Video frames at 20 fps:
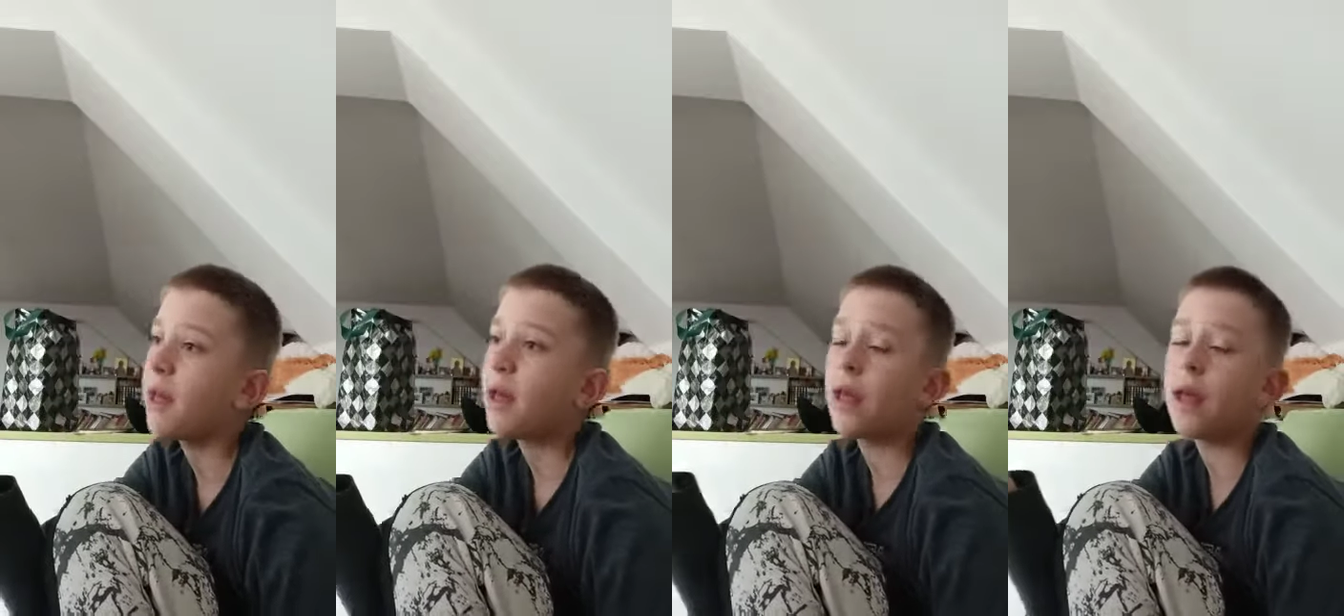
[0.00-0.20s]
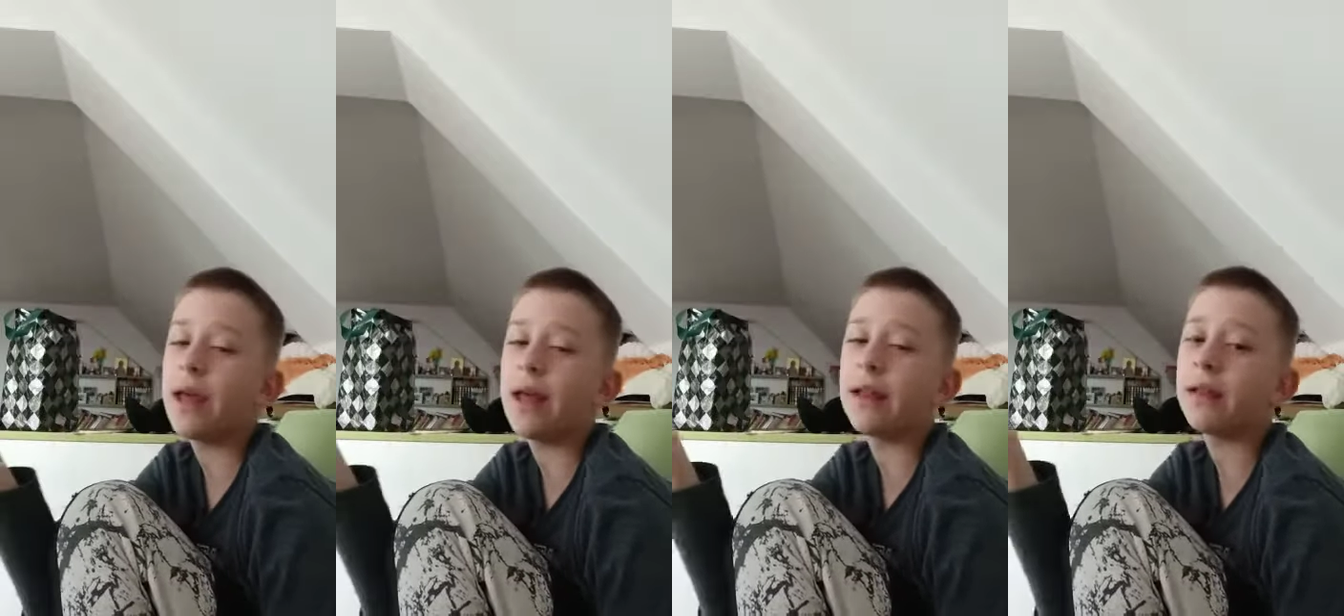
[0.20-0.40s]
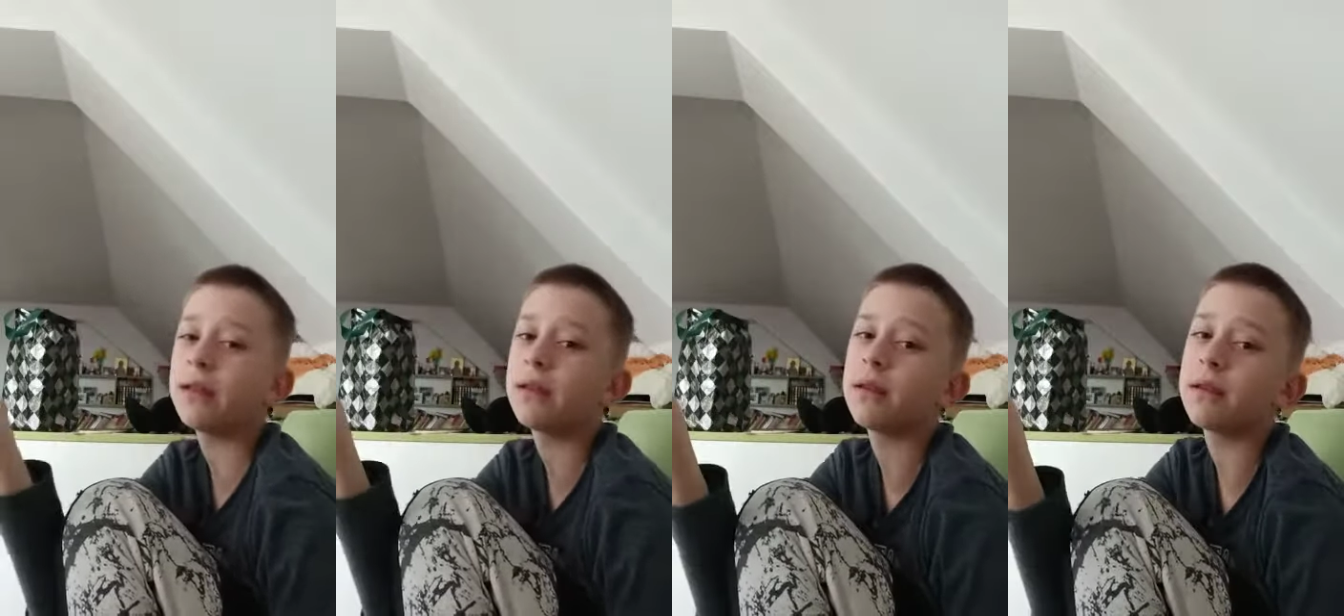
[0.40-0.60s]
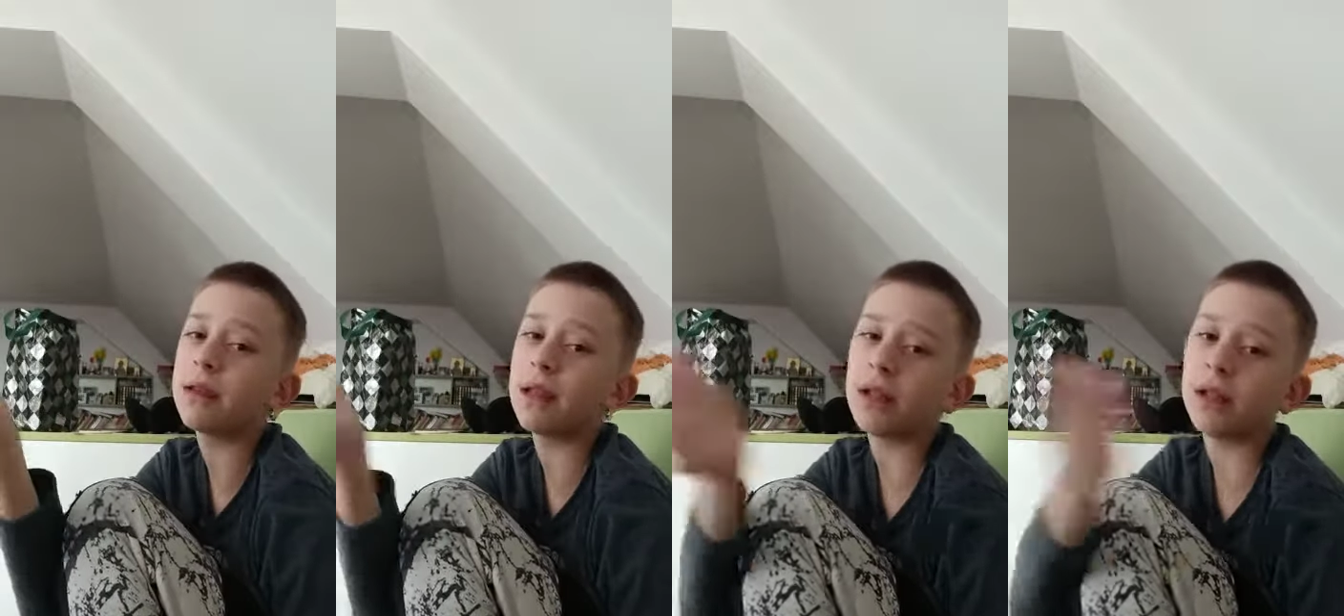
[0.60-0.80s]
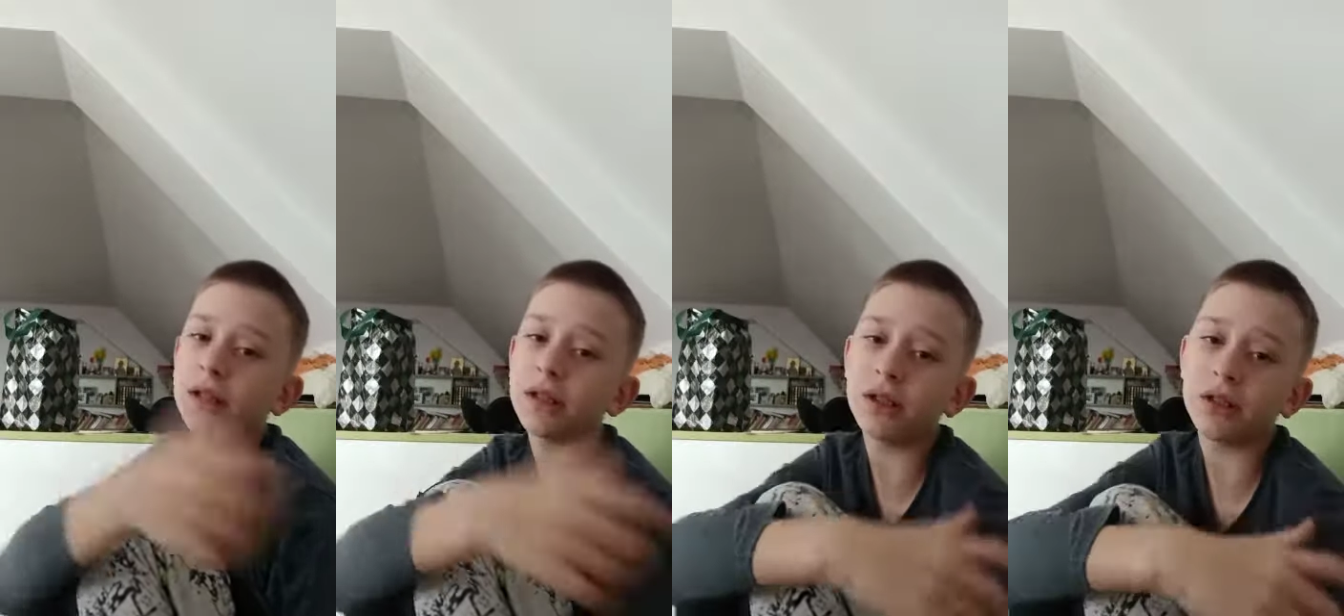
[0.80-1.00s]
and
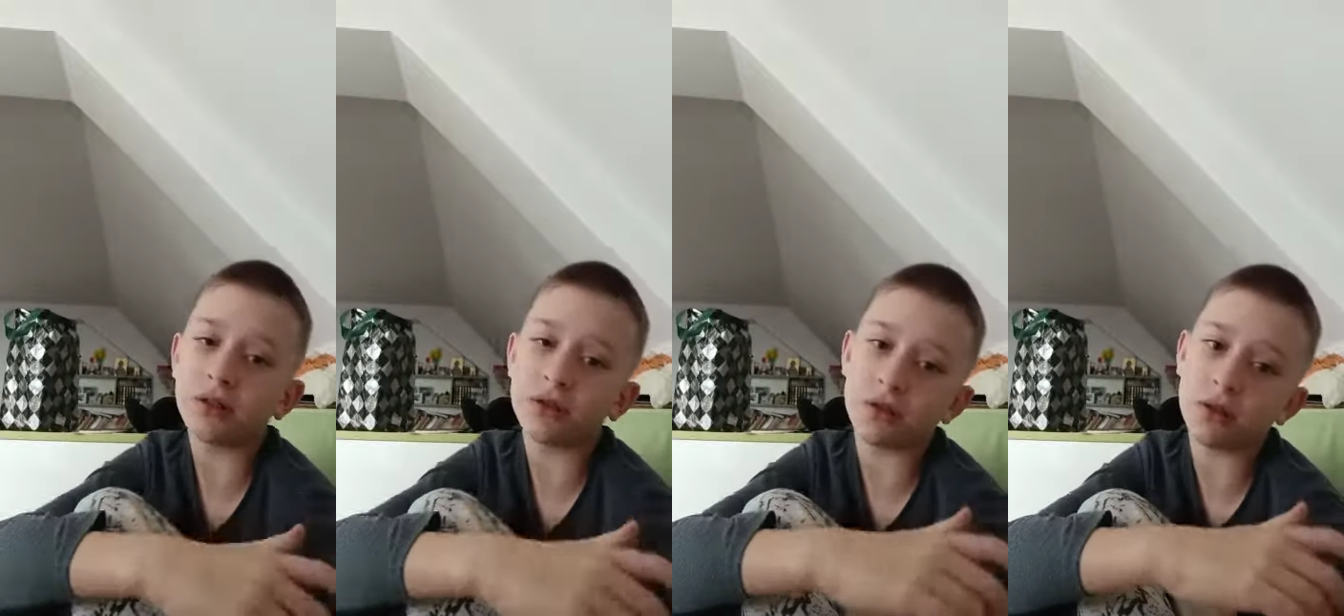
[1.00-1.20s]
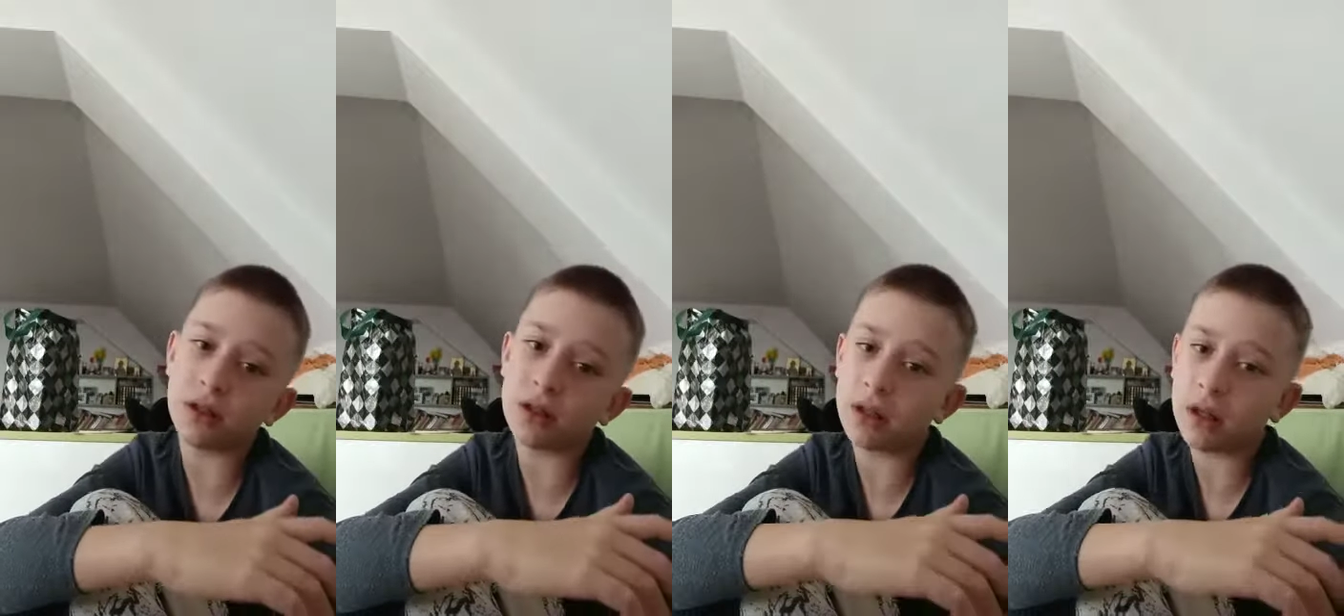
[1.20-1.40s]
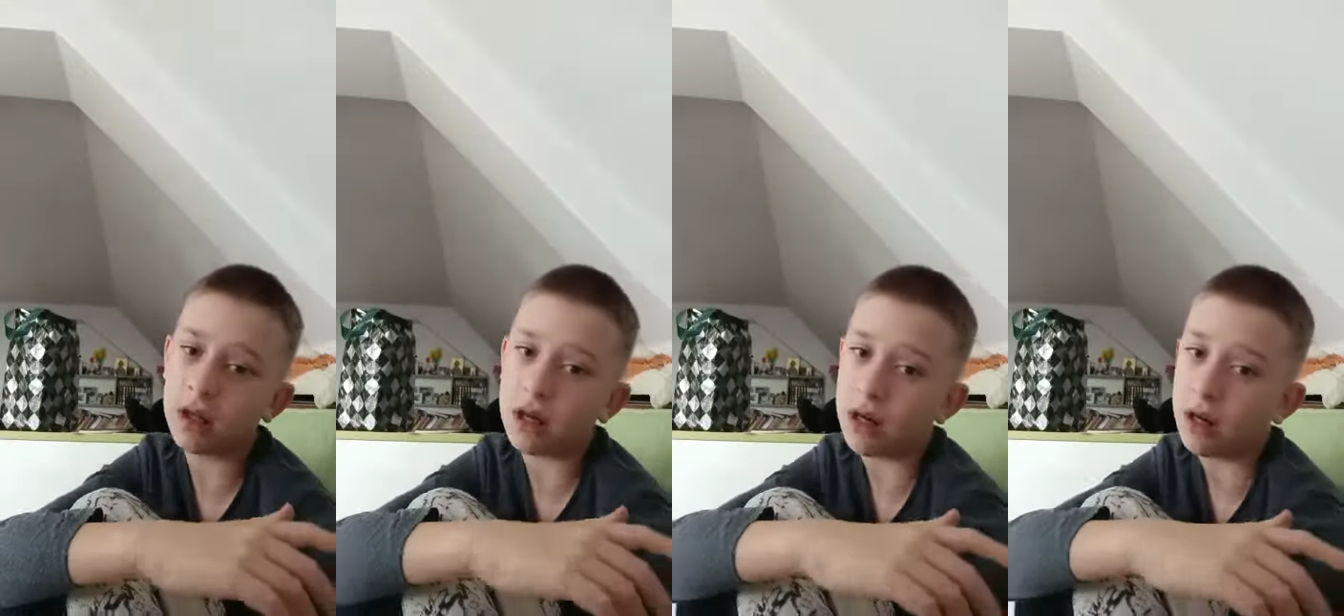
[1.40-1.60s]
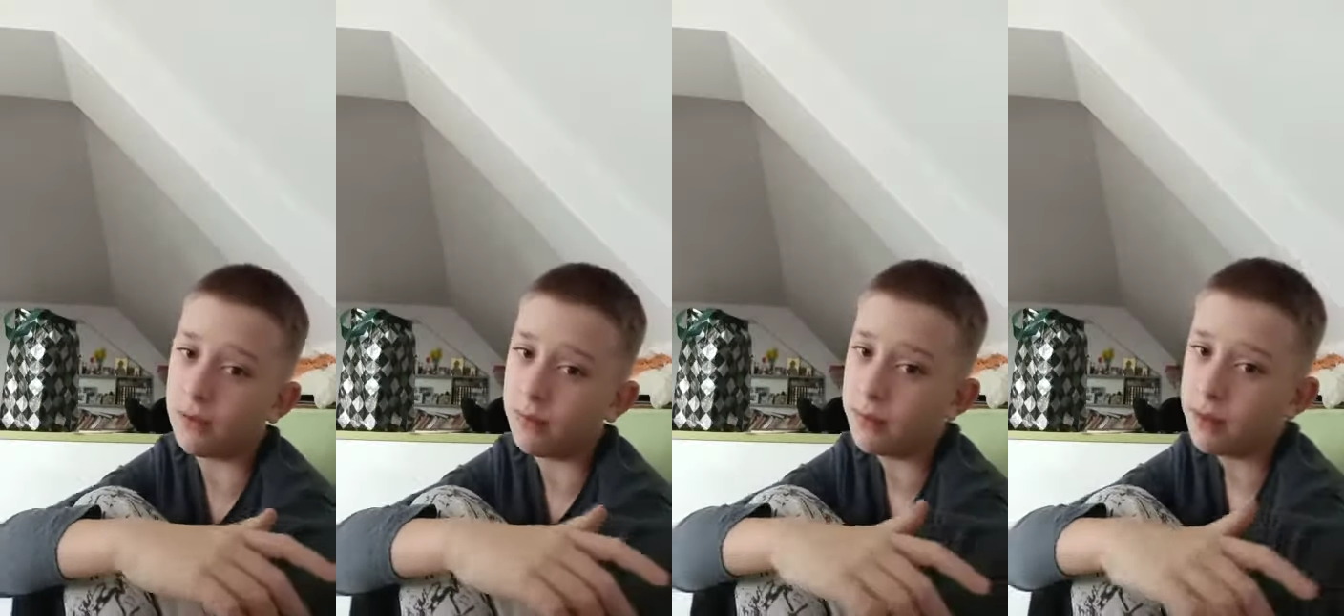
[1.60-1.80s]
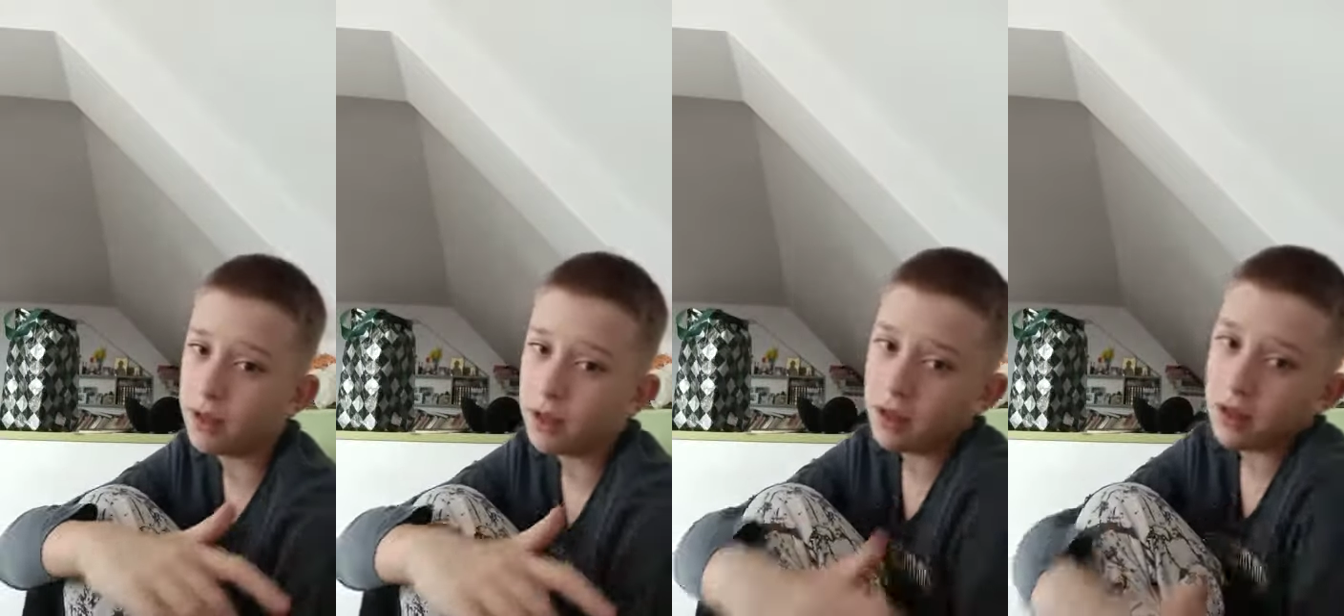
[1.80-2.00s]
they destroy the cup.